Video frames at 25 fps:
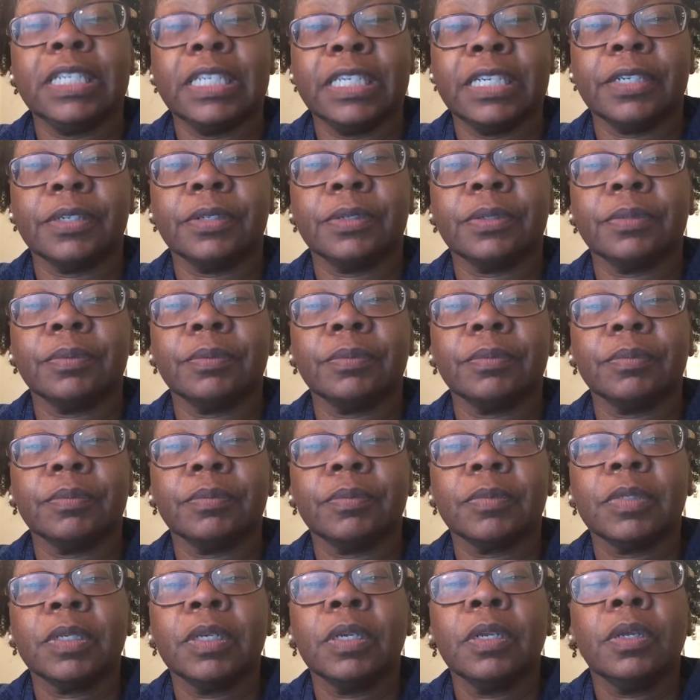year.
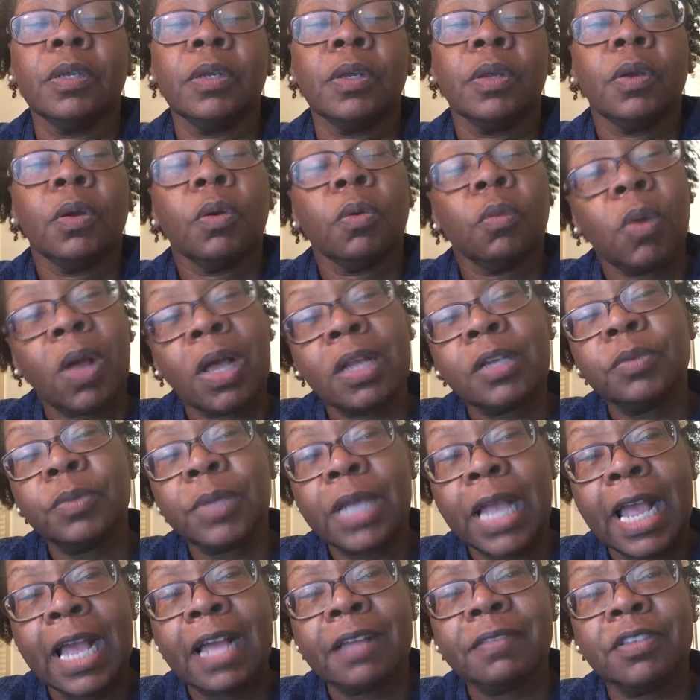Why do
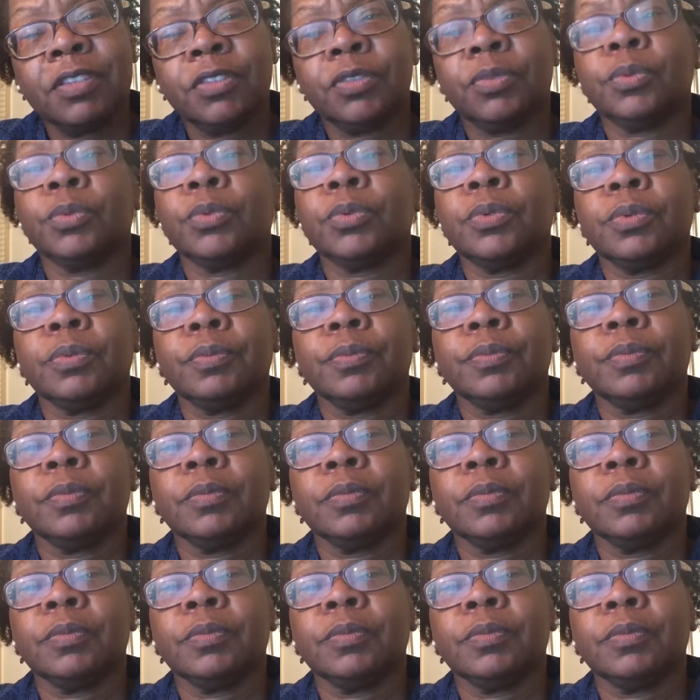we have this rule?